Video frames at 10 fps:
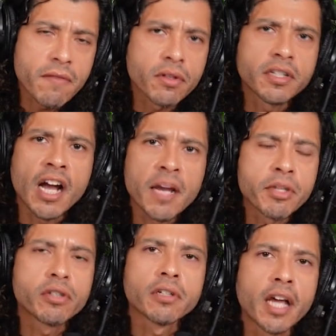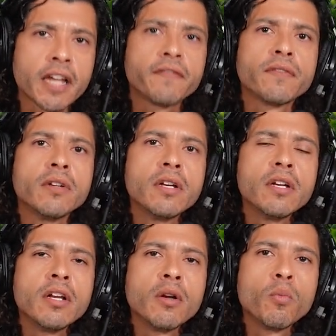there ever a time in your life
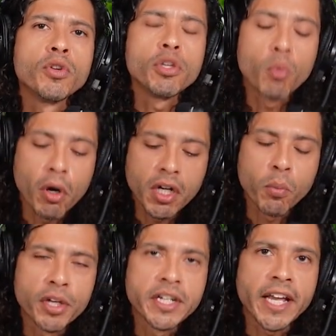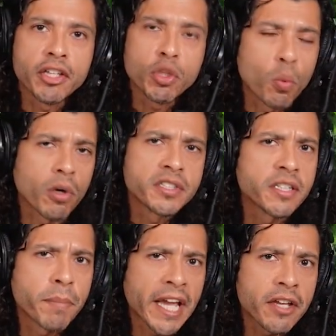when you woke up one day and you
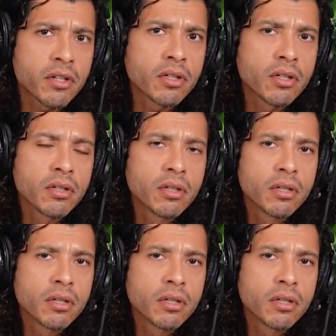weren't in pain?